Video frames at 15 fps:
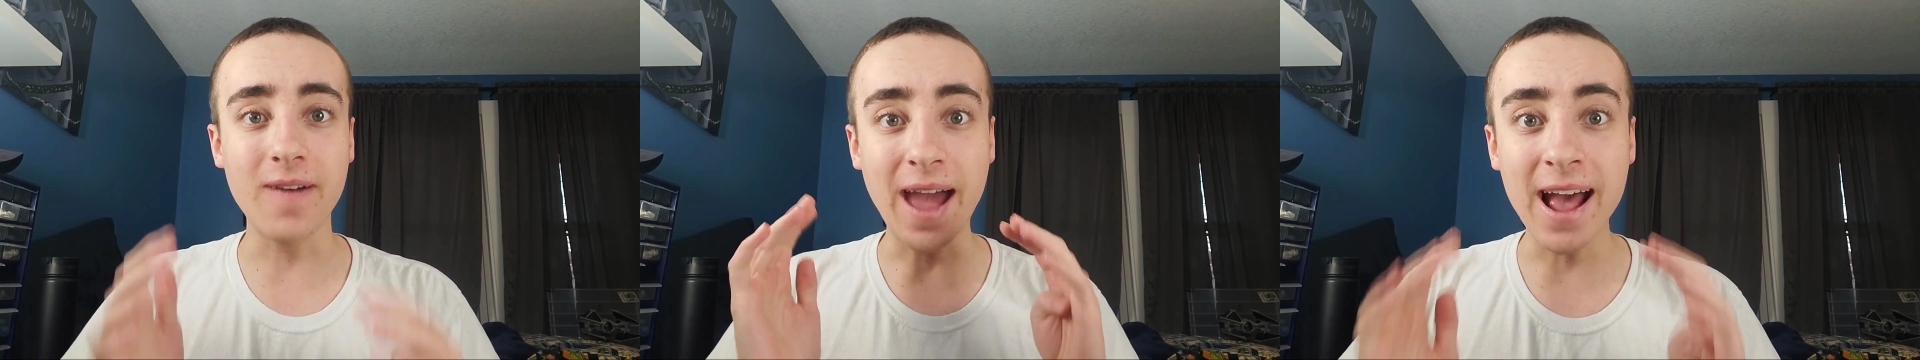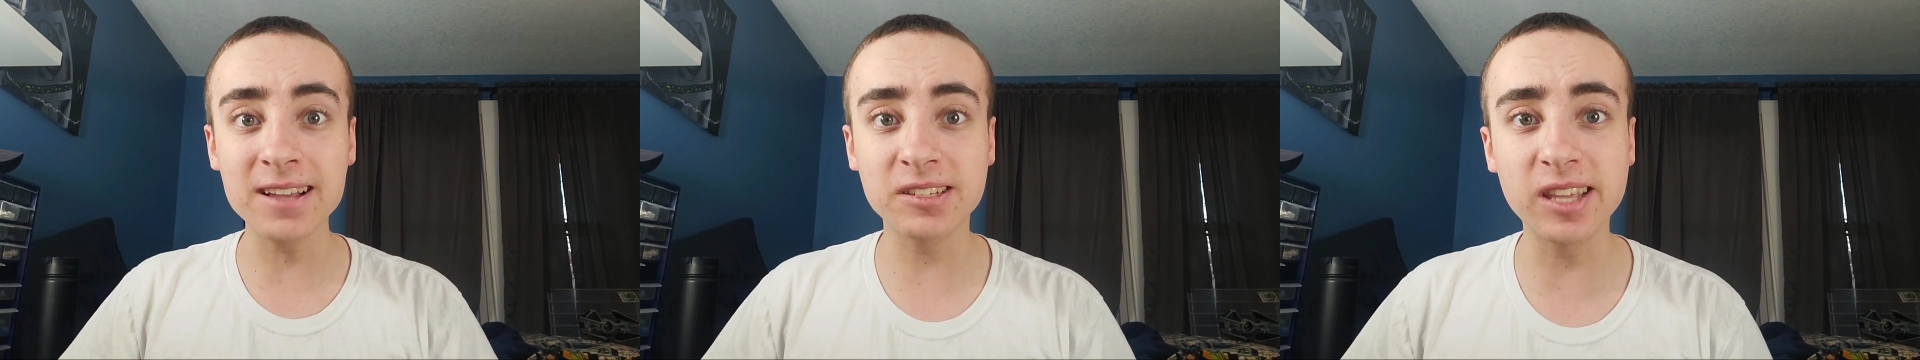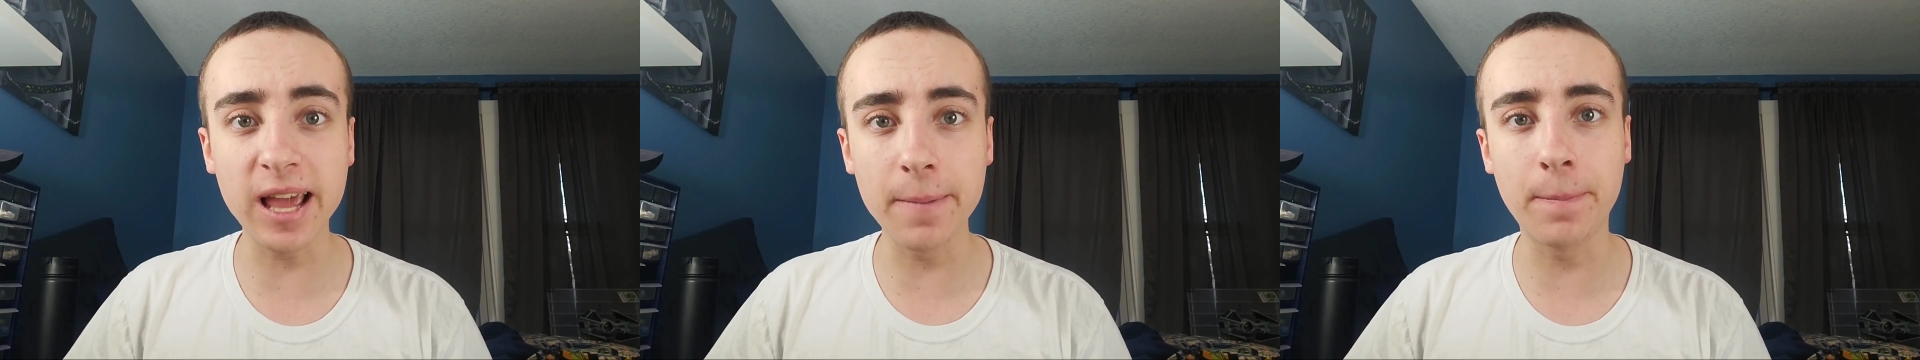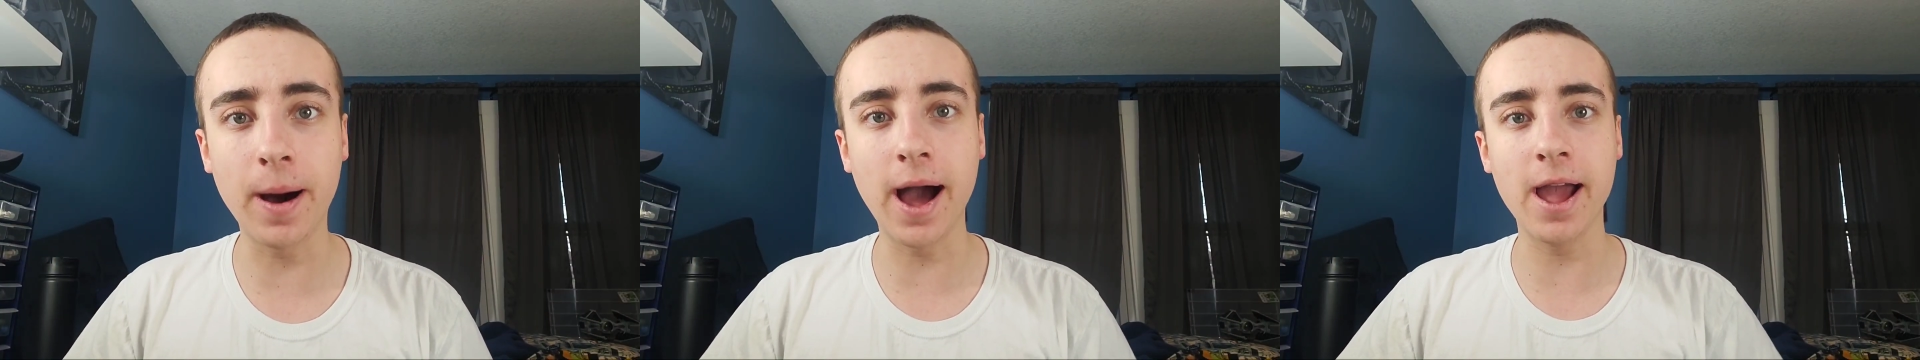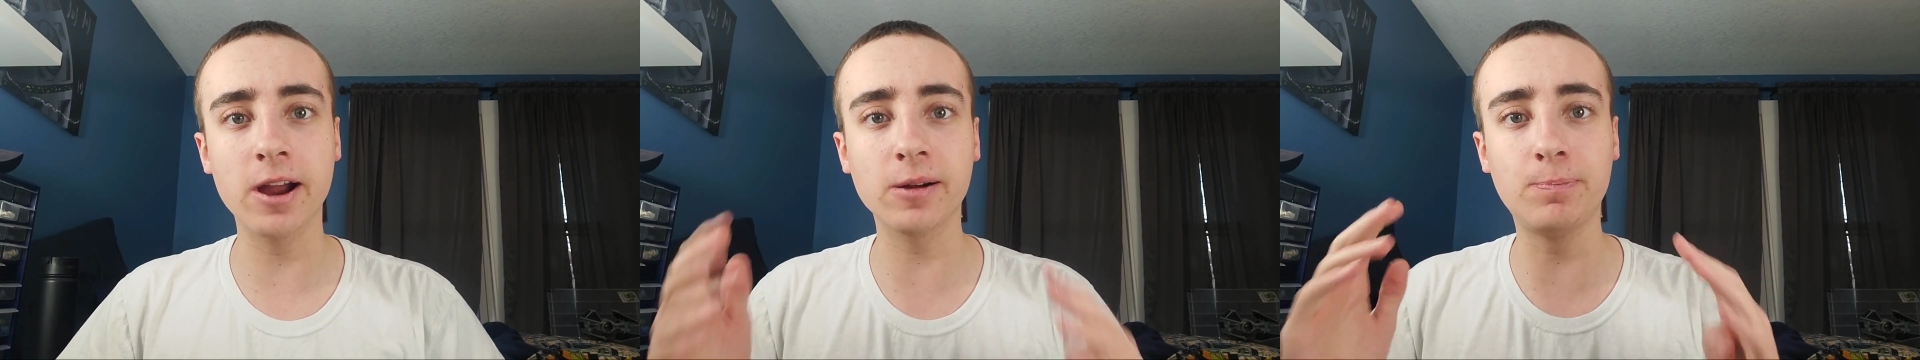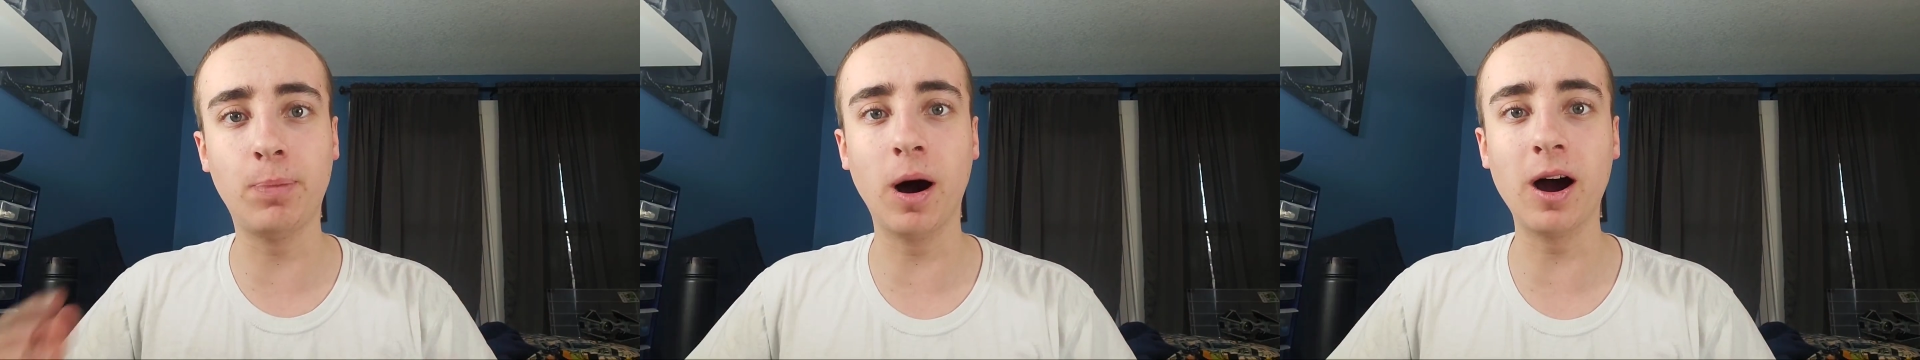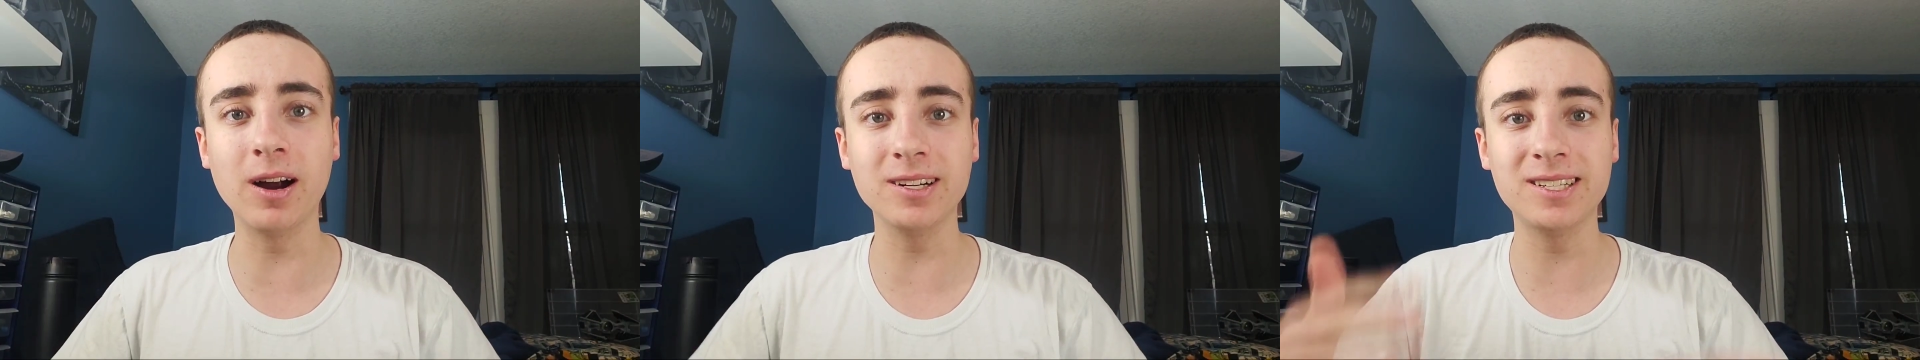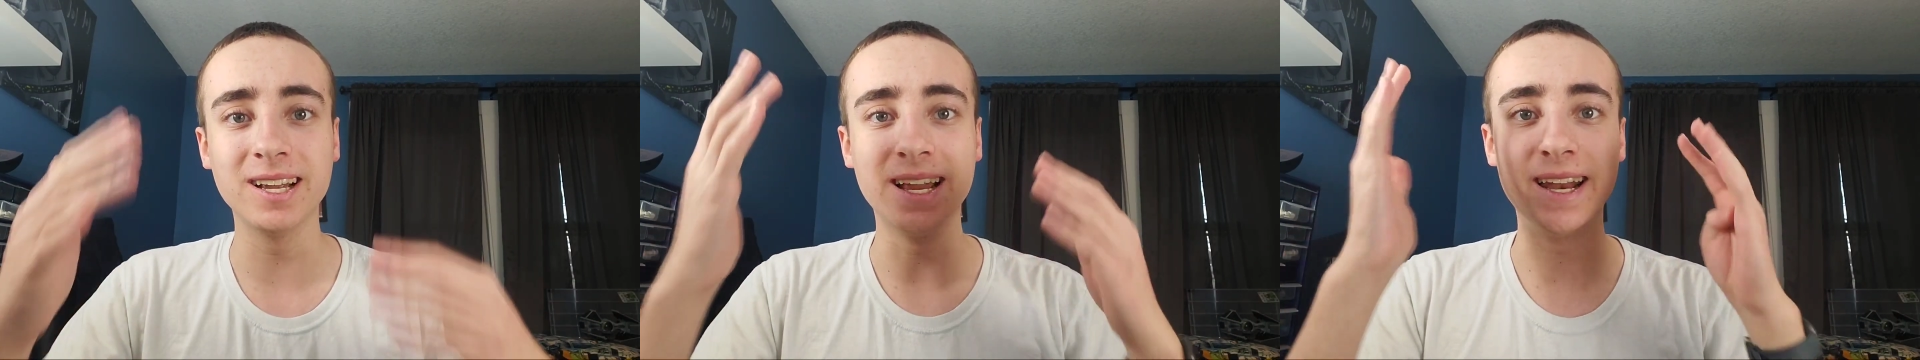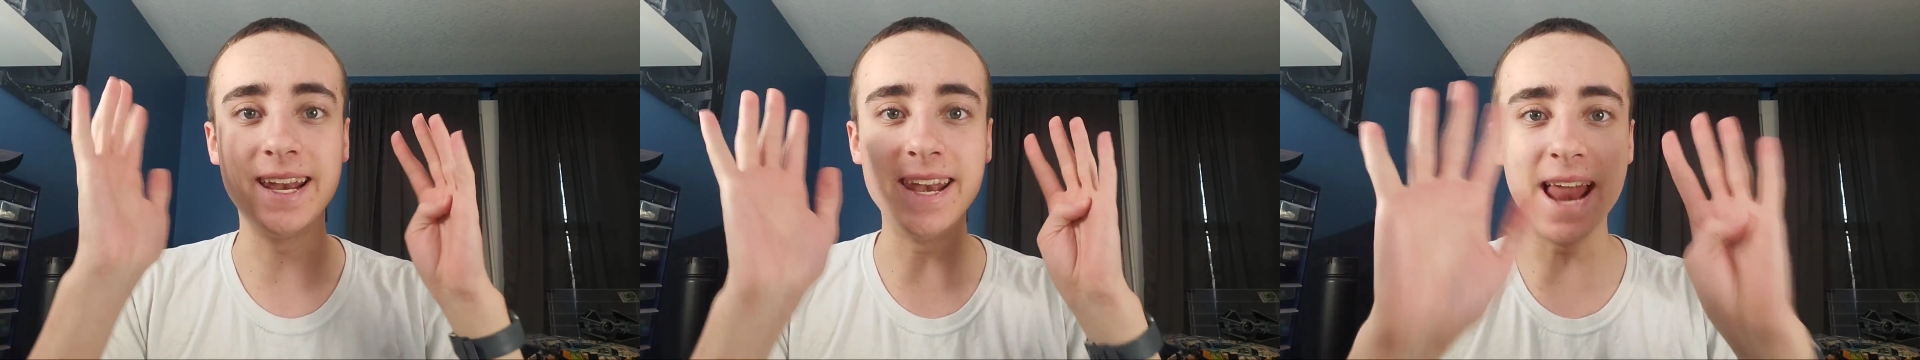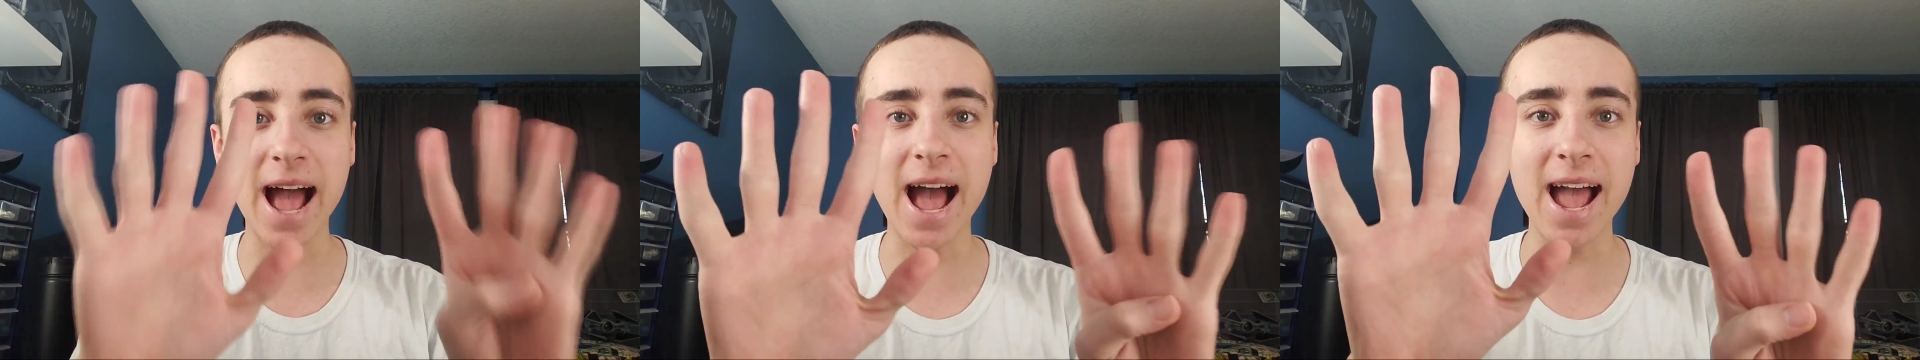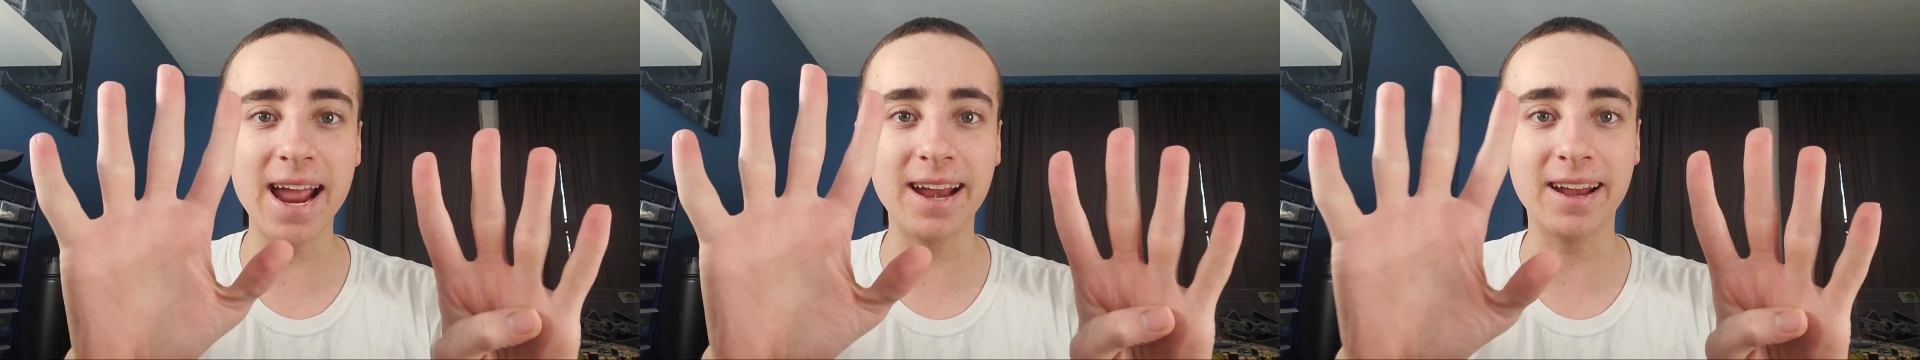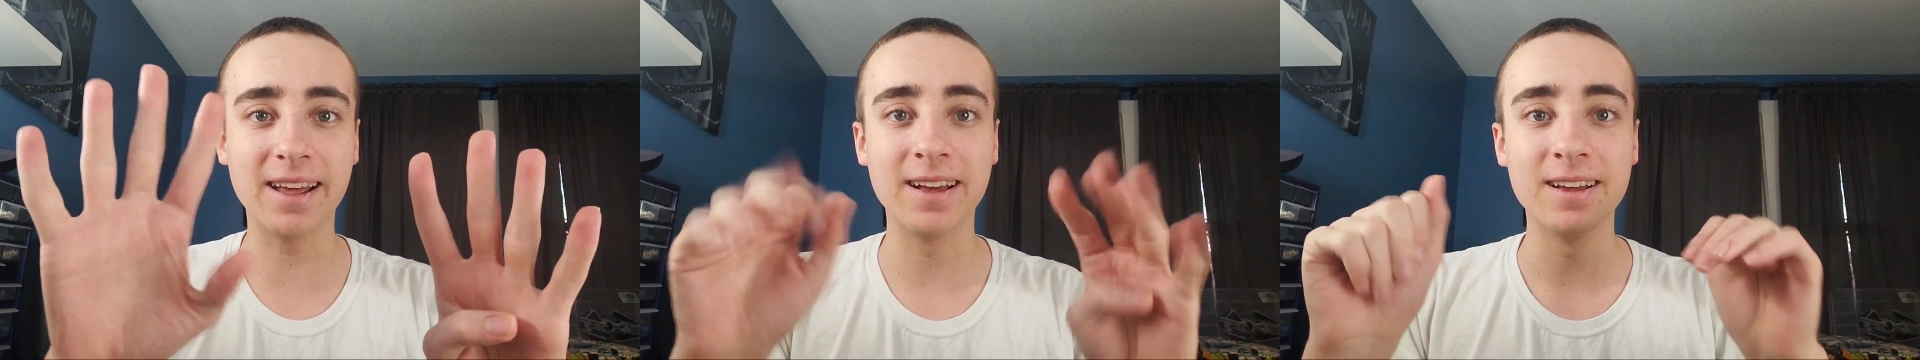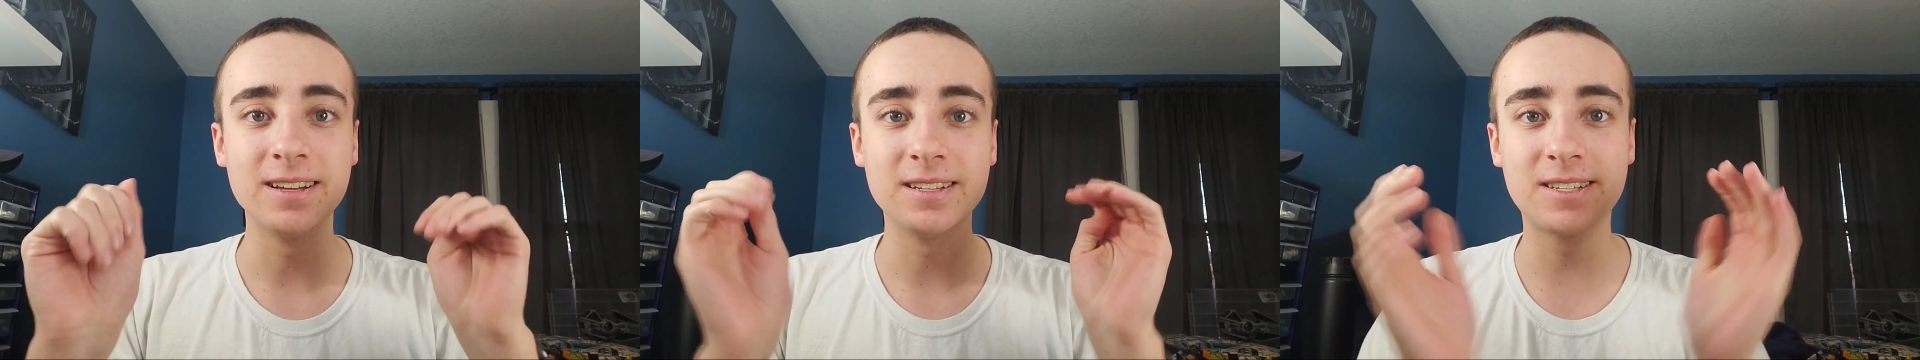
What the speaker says: Ask the Empire Part 9.